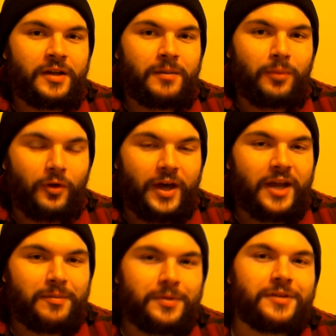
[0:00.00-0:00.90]

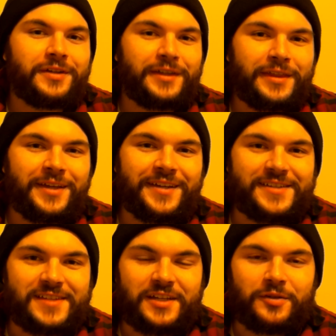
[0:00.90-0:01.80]
black-pilling things
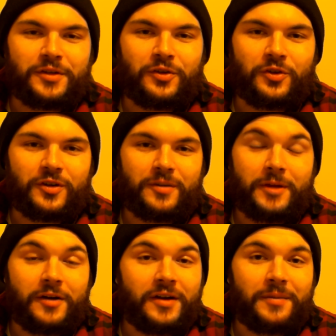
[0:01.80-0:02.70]
that you can learn
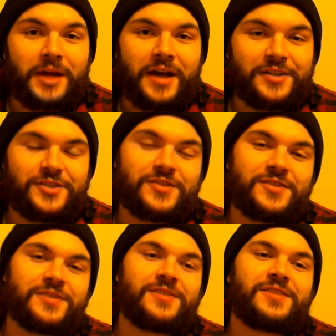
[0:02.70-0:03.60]
about, and I'm not
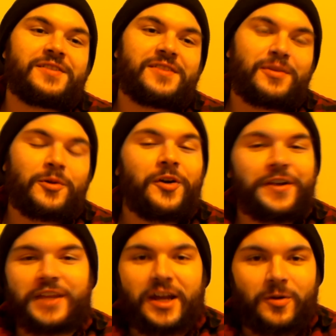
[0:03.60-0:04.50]
just
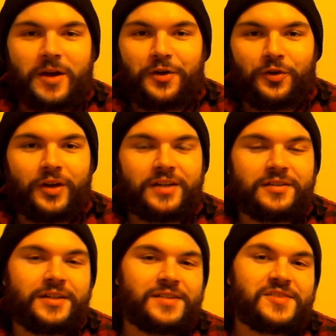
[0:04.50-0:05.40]
throwing that around
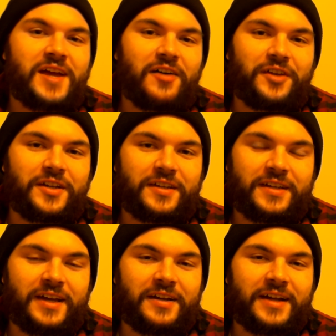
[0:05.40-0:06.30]
lightly. It's not like
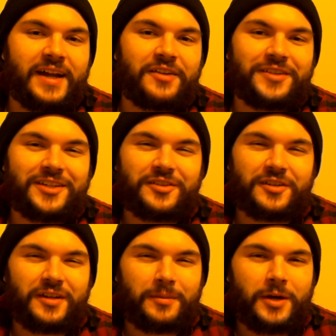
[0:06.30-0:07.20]
kind of like
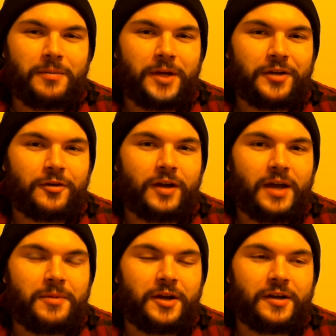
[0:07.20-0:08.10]
learning about
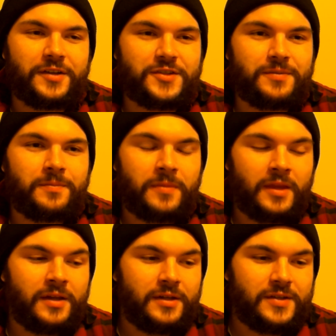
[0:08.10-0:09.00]
microchimerism,
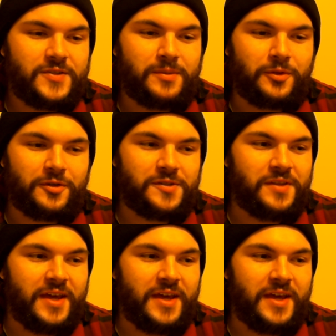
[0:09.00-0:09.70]
similar to